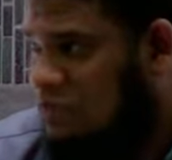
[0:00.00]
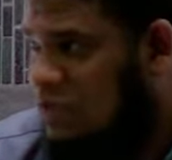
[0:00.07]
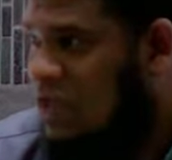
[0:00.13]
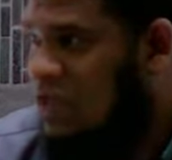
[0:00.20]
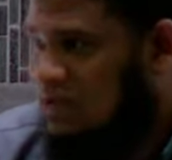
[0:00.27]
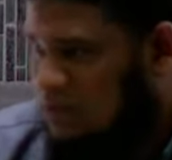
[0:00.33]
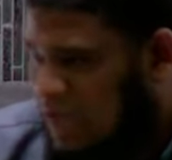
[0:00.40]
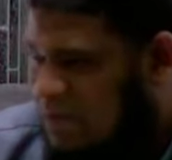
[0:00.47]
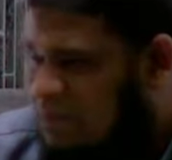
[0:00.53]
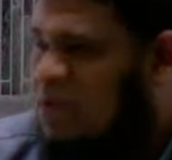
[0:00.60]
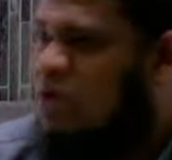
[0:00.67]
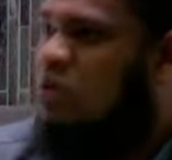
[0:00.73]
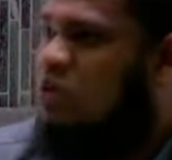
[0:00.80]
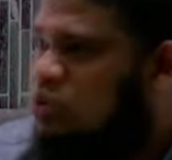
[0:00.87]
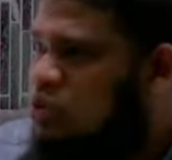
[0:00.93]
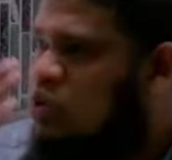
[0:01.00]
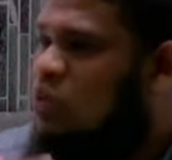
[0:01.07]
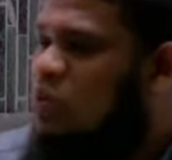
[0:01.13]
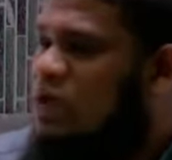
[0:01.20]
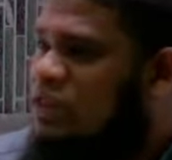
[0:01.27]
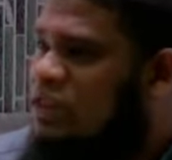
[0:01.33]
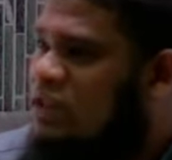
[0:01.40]
Are you with me? You can make
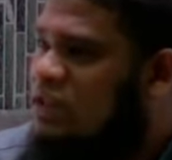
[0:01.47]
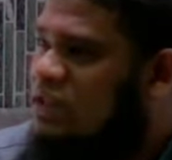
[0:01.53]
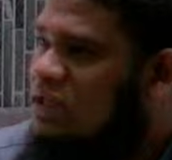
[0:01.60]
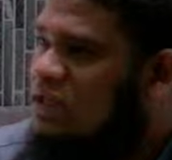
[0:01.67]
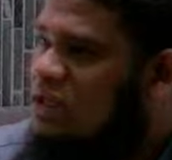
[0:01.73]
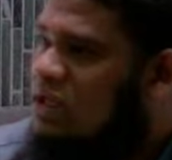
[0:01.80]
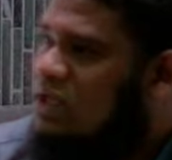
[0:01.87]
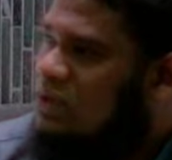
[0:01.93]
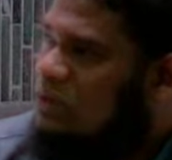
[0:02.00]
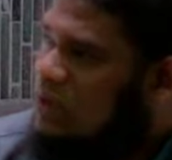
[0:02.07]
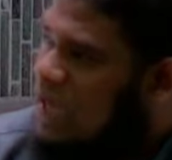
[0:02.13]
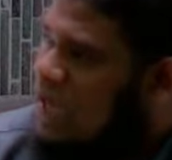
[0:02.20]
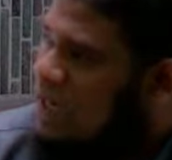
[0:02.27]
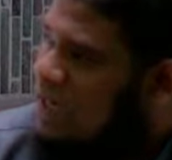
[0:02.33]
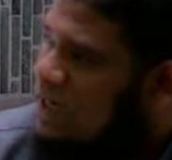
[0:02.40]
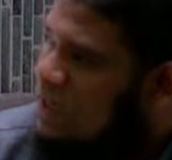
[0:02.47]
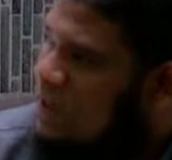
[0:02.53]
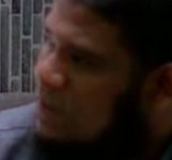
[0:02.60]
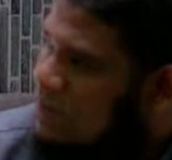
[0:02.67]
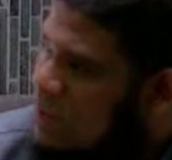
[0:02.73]
wudu with. You can